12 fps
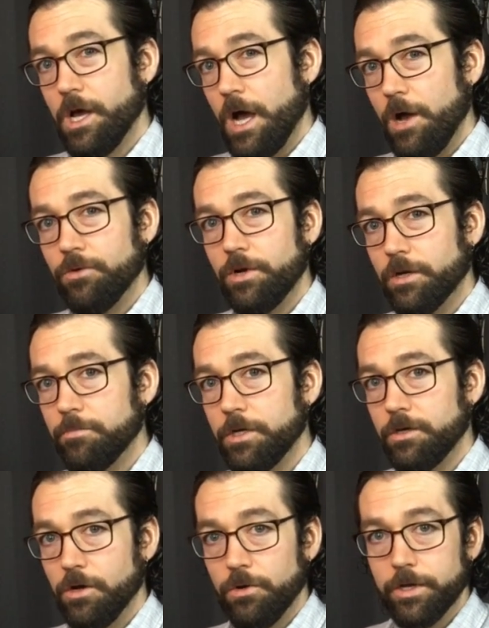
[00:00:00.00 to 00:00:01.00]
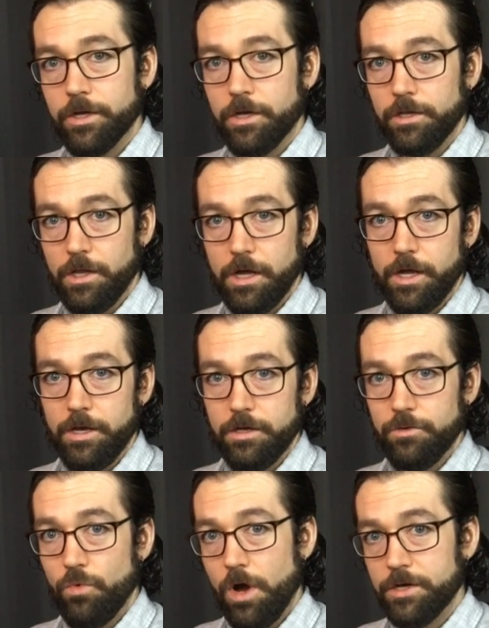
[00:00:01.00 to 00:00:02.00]
I would recommend going online
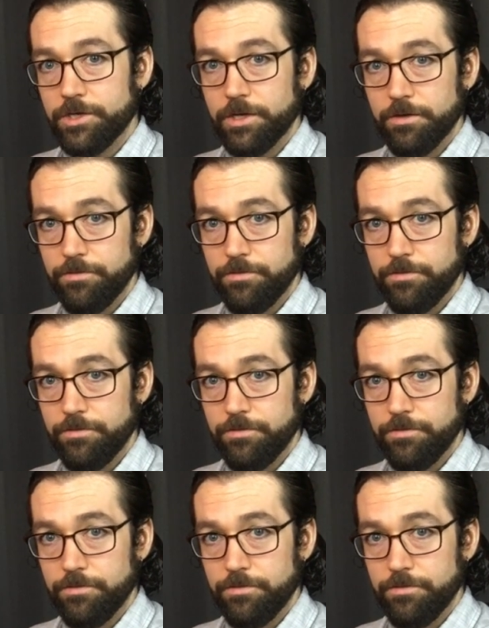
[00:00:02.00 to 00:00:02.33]
and watching